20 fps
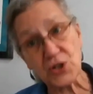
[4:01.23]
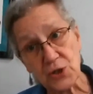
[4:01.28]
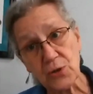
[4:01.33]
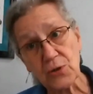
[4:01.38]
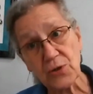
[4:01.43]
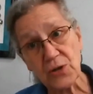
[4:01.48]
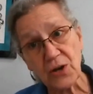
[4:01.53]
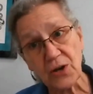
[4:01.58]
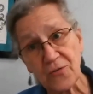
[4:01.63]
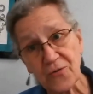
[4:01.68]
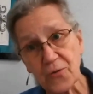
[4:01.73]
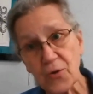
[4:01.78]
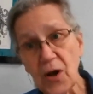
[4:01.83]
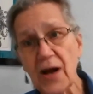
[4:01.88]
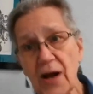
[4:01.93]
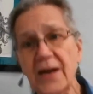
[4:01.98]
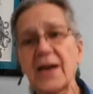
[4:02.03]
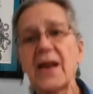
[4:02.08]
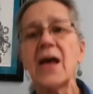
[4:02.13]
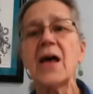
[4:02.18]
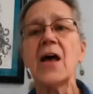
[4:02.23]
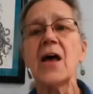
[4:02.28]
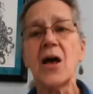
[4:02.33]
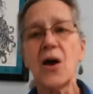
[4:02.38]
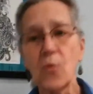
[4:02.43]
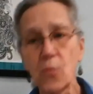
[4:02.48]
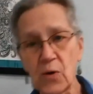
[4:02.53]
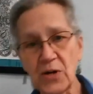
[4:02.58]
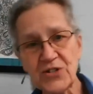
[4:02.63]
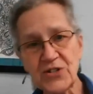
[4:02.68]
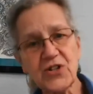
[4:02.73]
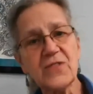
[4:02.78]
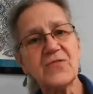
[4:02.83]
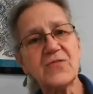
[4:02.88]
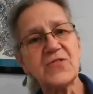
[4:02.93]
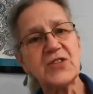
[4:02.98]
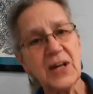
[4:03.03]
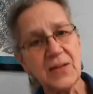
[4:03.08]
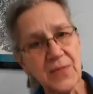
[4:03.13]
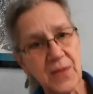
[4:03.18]
do their front once
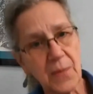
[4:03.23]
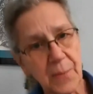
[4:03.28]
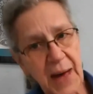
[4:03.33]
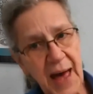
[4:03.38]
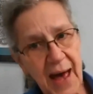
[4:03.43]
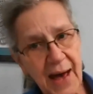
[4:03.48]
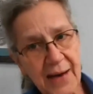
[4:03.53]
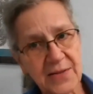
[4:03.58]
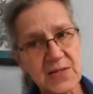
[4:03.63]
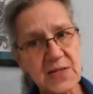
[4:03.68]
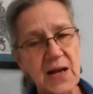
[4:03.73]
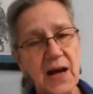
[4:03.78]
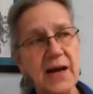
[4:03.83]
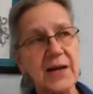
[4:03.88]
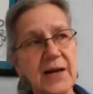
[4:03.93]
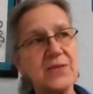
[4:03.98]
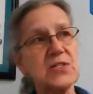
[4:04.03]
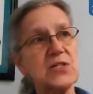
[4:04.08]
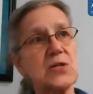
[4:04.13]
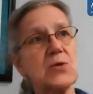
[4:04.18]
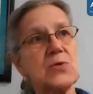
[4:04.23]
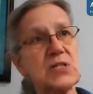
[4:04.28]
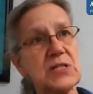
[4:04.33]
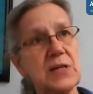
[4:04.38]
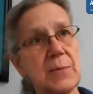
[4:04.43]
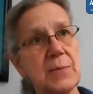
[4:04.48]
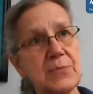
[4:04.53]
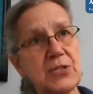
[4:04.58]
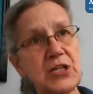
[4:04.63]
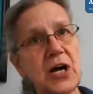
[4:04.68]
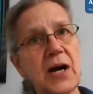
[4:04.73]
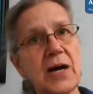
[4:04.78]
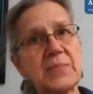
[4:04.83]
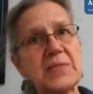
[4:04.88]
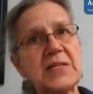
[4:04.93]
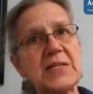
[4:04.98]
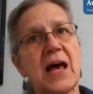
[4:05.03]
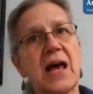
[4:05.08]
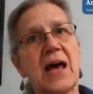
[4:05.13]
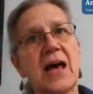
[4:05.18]
you've done the back side. So
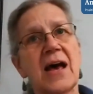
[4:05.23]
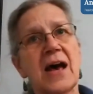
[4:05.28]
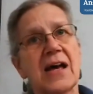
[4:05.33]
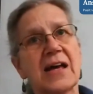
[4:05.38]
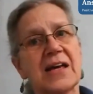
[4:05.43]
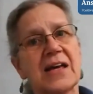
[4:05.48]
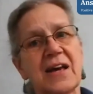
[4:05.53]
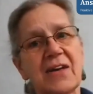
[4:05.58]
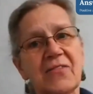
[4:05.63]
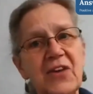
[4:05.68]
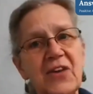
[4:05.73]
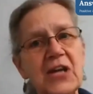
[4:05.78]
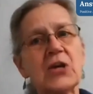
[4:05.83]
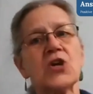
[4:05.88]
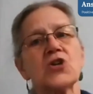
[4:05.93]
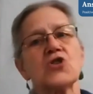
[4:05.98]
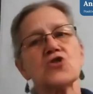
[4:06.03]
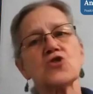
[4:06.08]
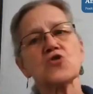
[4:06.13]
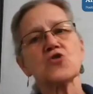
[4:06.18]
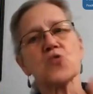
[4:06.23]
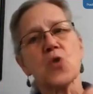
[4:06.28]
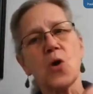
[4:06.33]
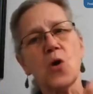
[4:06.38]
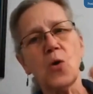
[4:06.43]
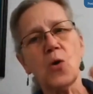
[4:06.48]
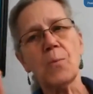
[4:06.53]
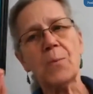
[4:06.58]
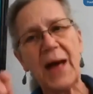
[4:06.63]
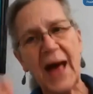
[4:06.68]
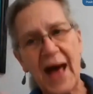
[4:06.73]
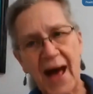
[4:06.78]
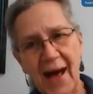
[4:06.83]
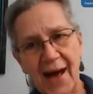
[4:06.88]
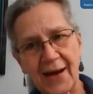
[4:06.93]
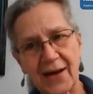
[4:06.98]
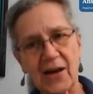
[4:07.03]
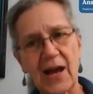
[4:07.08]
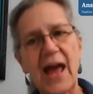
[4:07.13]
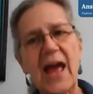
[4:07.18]
sometimes giving control
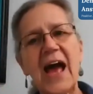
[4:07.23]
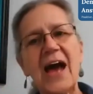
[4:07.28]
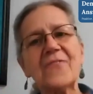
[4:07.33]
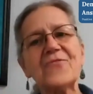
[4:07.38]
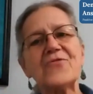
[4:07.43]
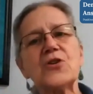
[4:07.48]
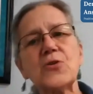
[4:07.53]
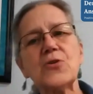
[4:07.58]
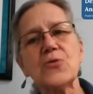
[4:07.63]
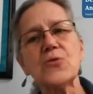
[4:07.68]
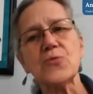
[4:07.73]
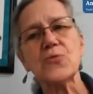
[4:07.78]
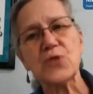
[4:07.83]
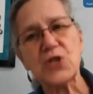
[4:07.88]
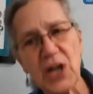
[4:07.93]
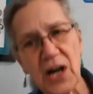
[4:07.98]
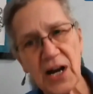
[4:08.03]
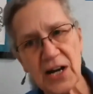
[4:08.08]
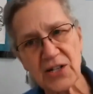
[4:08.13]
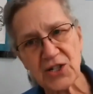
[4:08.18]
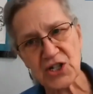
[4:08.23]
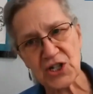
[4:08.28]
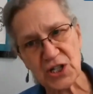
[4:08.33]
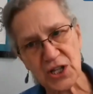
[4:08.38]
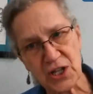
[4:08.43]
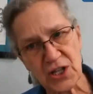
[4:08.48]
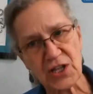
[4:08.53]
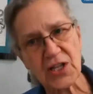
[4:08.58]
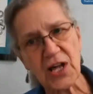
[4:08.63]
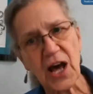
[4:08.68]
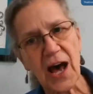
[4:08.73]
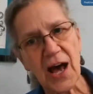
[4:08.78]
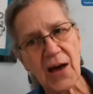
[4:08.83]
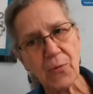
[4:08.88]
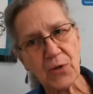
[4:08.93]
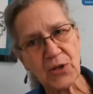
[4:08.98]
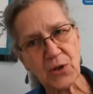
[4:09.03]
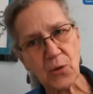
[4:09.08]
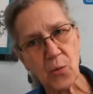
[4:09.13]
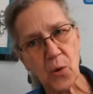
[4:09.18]
back after you touch the thigh
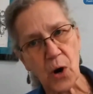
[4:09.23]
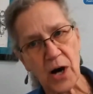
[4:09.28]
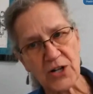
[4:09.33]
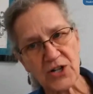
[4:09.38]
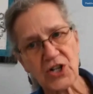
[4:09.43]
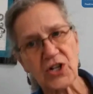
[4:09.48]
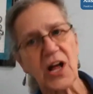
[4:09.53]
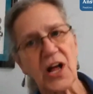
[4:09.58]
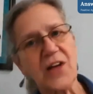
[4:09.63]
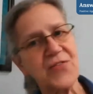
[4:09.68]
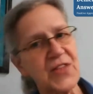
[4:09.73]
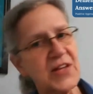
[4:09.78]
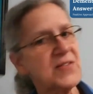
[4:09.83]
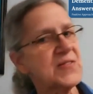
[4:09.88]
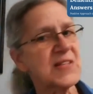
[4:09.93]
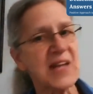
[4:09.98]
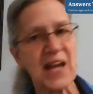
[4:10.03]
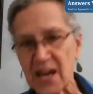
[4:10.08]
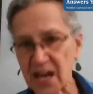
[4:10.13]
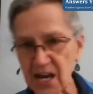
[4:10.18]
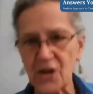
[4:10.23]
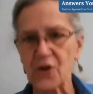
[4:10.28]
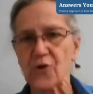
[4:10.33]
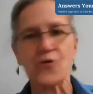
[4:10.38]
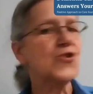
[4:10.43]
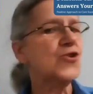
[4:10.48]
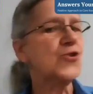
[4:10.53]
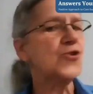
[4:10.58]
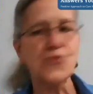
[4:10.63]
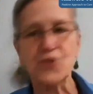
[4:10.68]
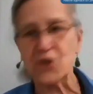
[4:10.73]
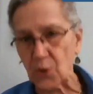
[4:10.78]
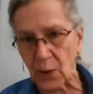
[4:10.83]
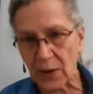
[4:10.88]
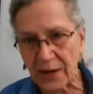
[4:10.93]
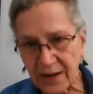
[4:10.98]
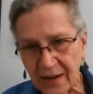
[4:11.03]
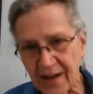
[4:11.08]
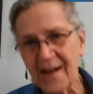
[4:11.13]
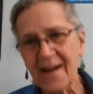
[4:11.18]
with the washcloth, then say, here, you do
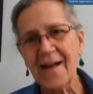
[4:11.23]
it,